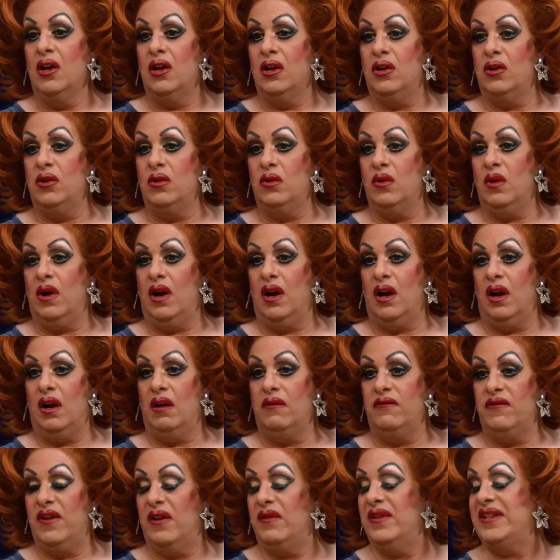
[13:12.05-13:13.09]
who
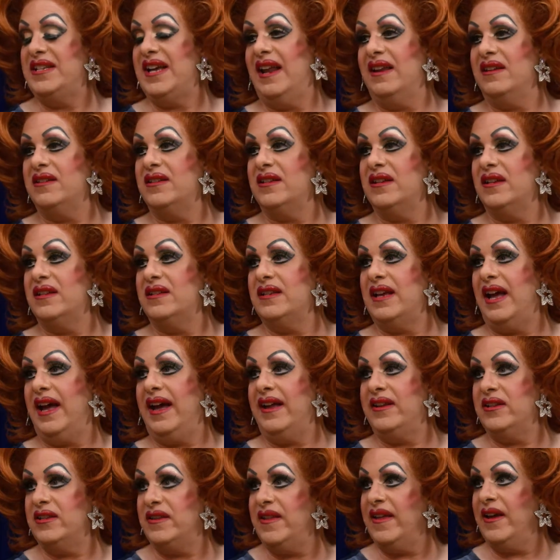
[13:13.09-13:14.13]
are very talented
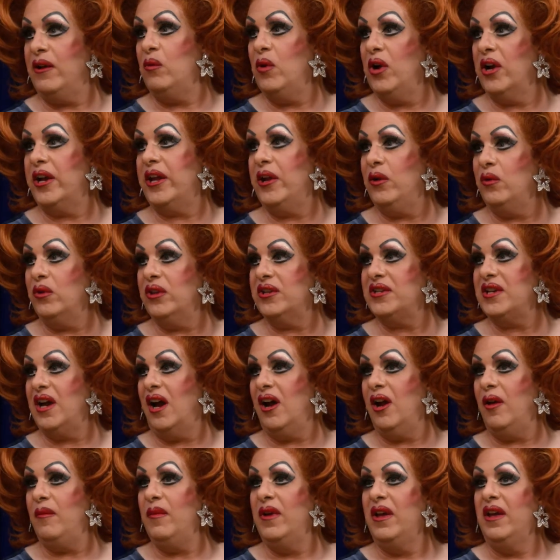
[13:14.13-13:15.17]
and they're working all the
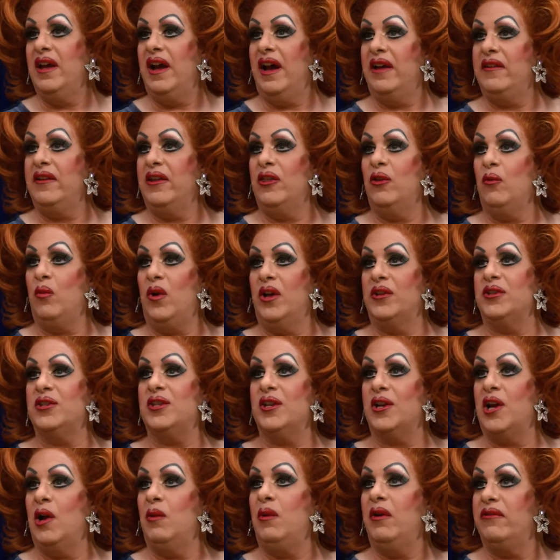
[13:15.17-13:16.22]
time. And then the ones
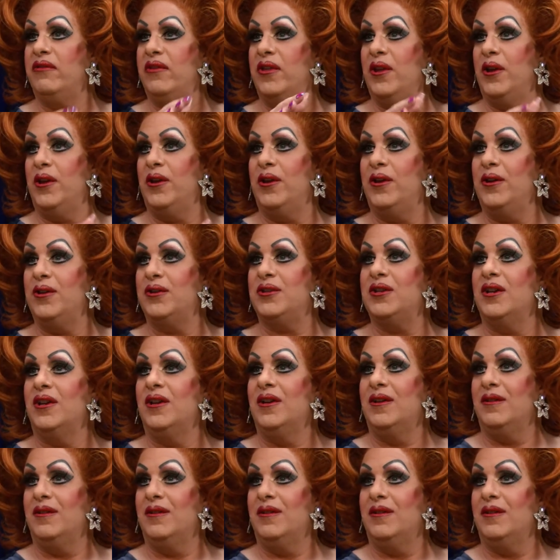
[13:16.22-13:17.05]
that go off third